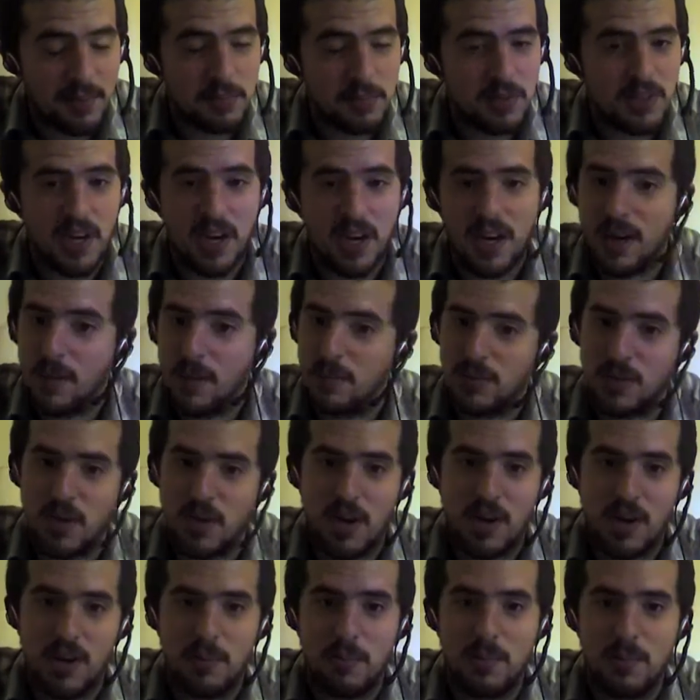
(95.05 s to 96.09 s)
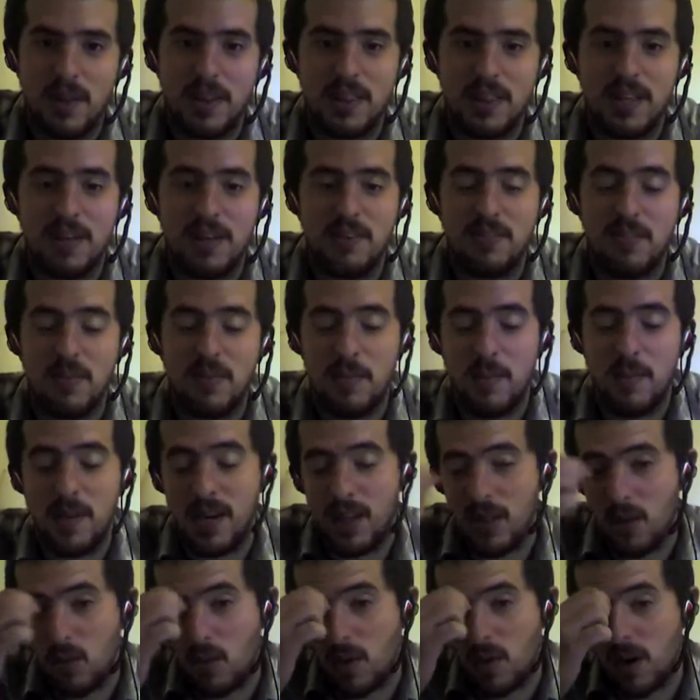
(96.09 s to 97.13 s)
I'm sorry, I'm drawing a blank there for a
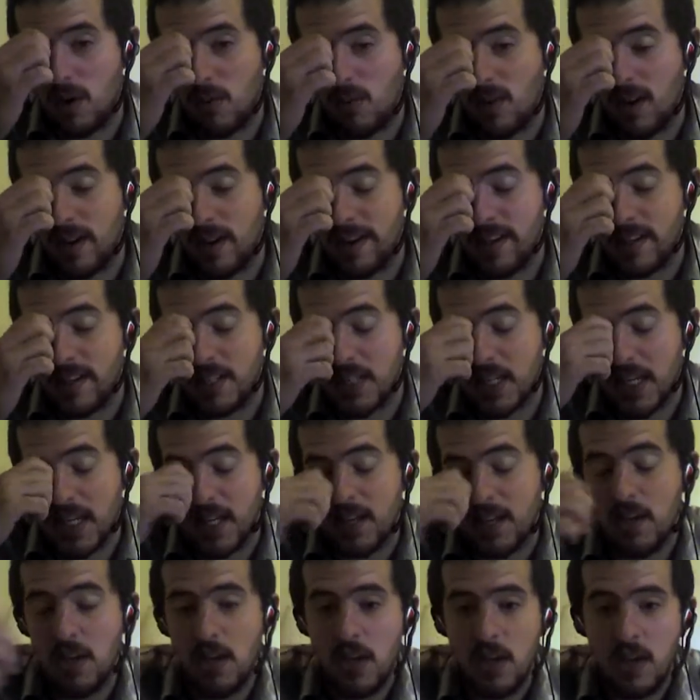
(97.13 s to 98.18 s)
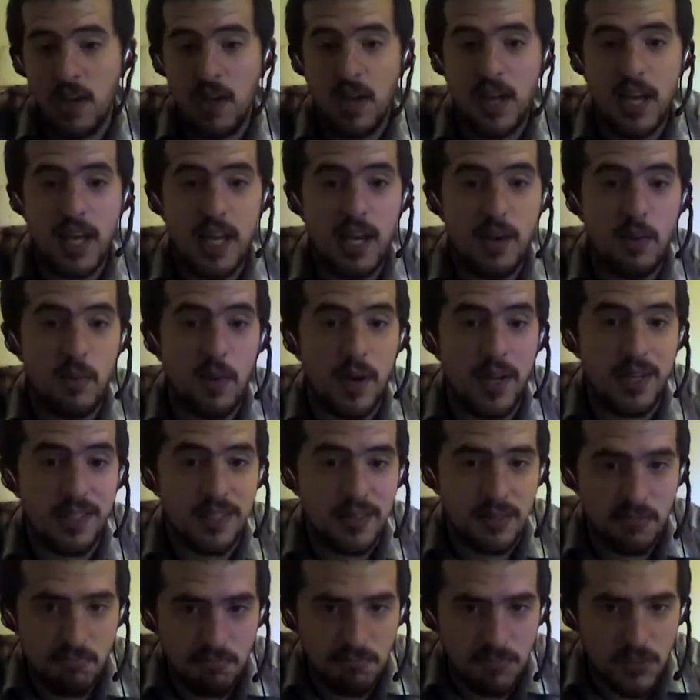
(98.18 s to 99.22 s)
minute. The word I wanted to say.
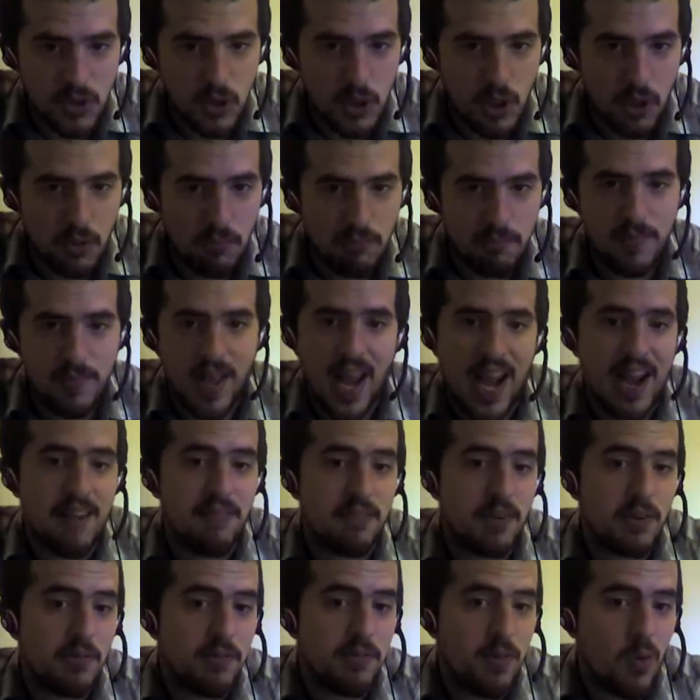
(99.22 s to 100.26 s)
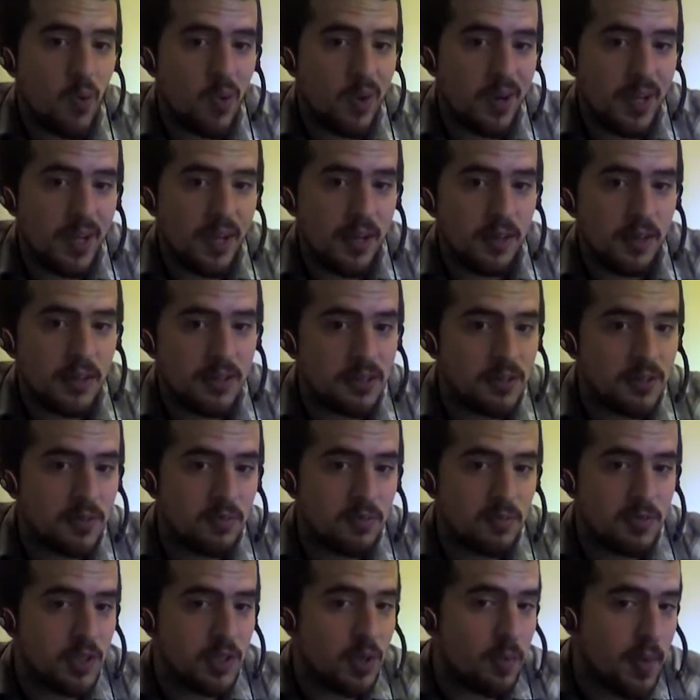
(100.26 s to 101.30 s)
Anyways, so after 40 years,
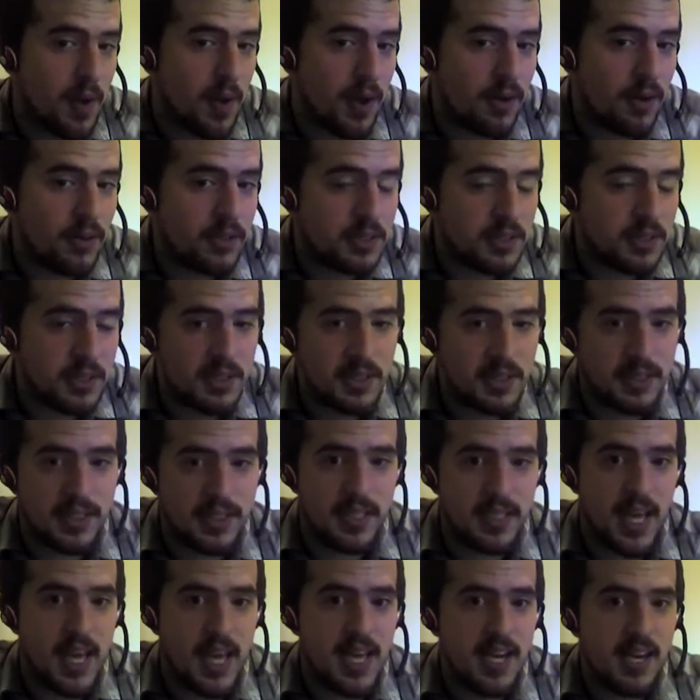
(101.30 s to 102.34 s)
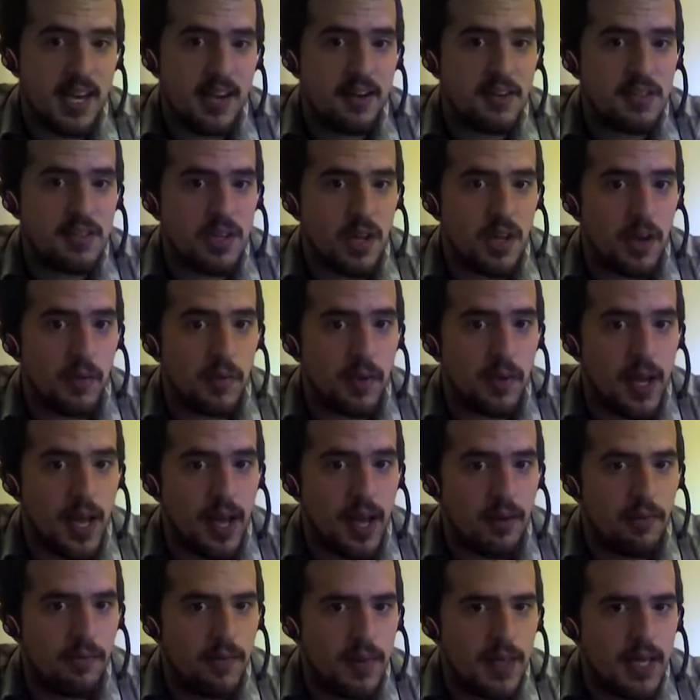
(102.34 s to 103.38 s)
so Moses is 80 years old
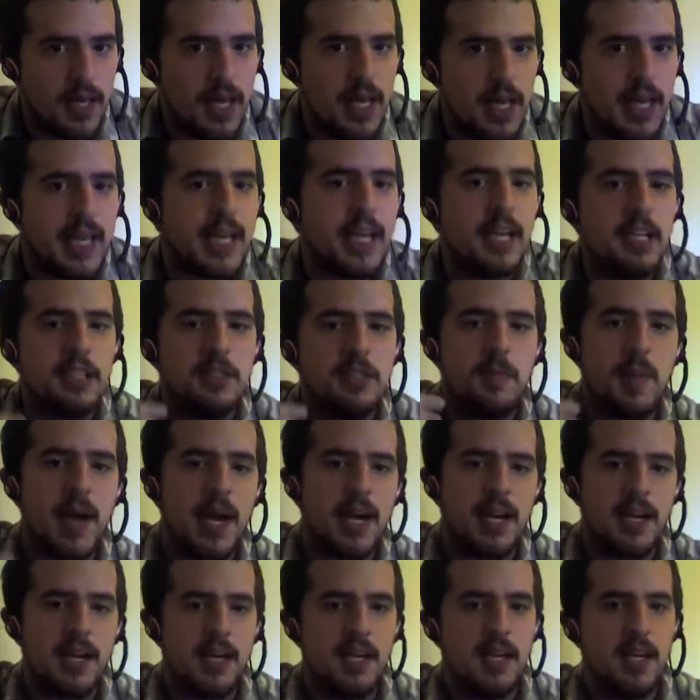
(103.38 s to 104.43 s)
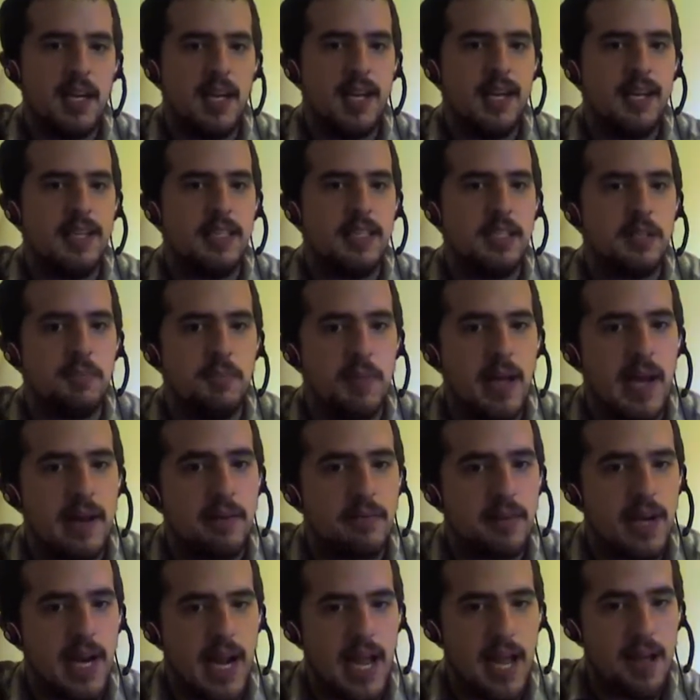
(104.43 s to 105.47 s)
now. He comes back into Egypt
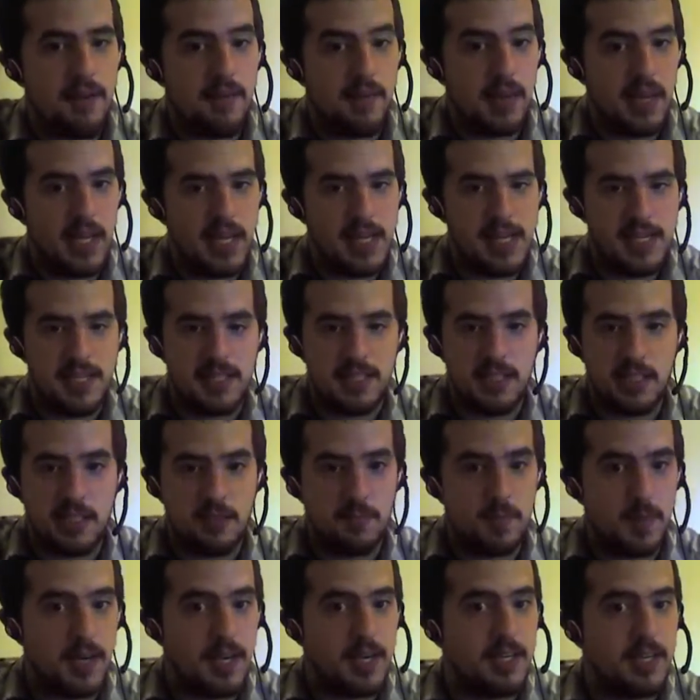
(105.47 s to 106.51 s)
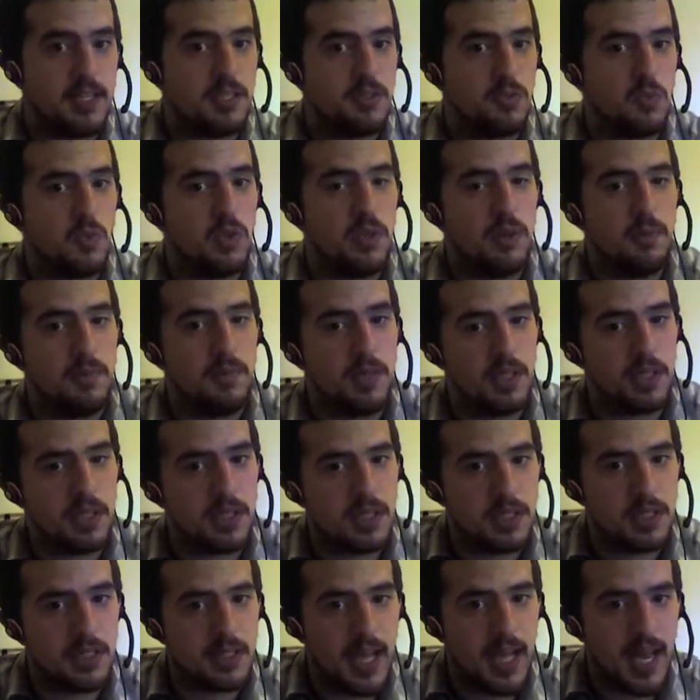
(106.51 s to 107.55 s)
after having his experience with the bush
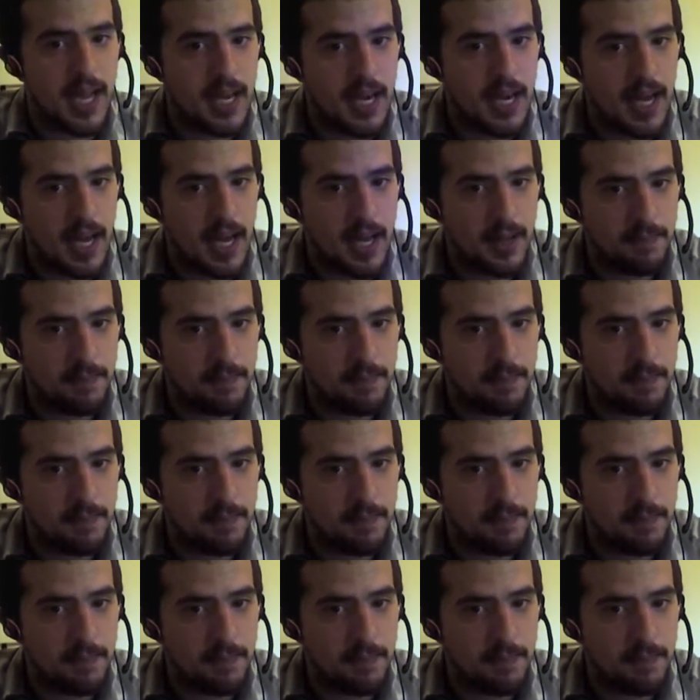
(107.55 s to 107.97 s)
at Sinai.